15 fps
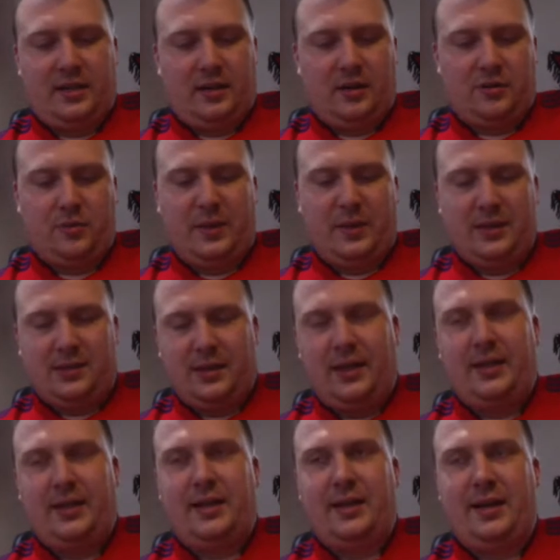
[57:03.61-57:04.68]
Arsenal men's
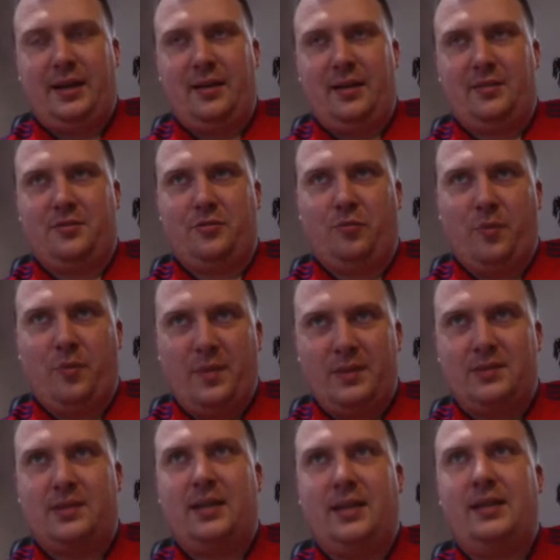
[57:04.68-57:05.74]
senior, the Arsenal women's
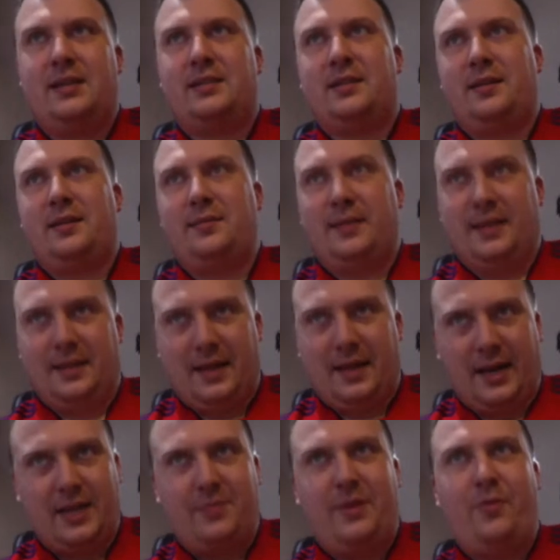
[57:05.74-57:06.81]
senior team, the
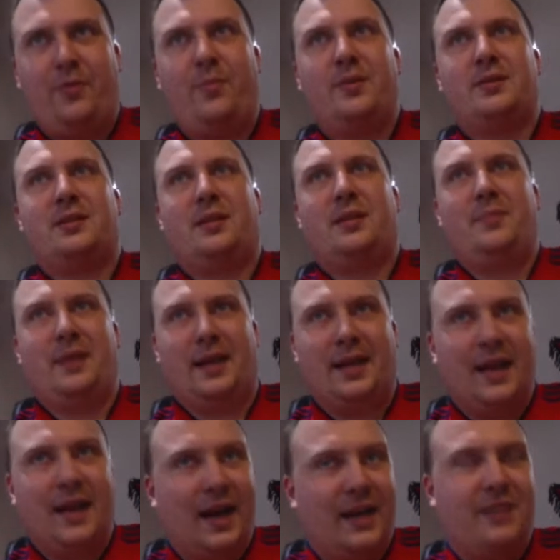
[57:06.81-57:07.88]
academy women's team, the
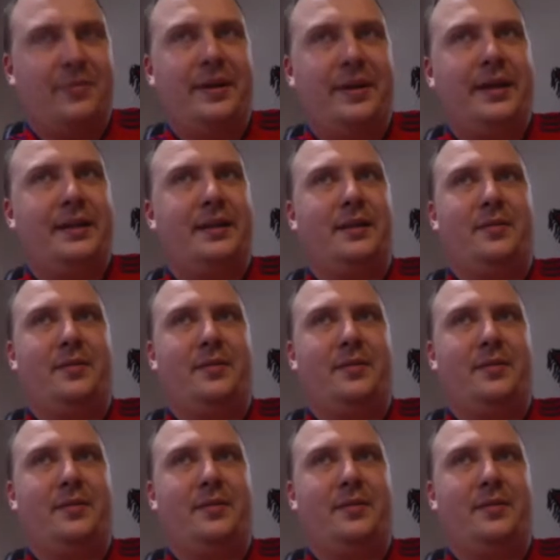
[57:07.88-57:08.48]
academy